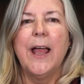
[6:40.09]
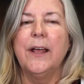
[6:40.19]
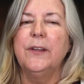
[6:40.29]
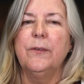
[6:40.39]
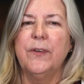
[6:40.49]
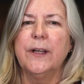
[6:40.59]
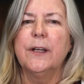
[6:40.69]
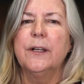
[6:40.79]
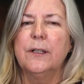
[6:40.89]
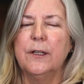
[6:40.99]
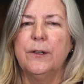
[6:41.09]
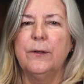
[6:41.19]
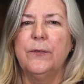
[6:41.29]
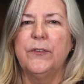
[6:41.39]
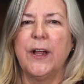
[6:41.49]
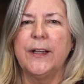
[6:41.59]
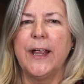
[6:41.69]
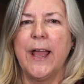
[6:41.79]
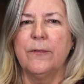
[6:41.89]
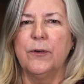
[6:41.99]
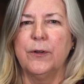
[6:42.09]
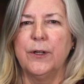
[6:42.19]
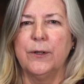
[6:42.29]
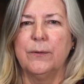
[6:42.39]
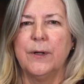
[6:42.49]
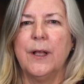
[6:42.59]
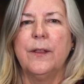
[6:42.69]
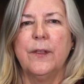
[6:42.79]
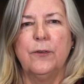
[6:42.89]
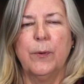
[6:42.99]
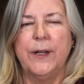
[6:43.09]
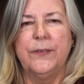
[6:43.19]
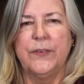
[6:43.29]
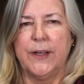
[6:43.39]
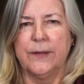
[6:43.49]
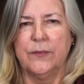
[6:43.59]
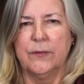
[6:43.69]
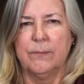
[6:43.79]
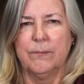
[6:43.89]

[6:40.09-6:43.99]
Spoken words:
and the event concludes Sunday afternoon, the 26th.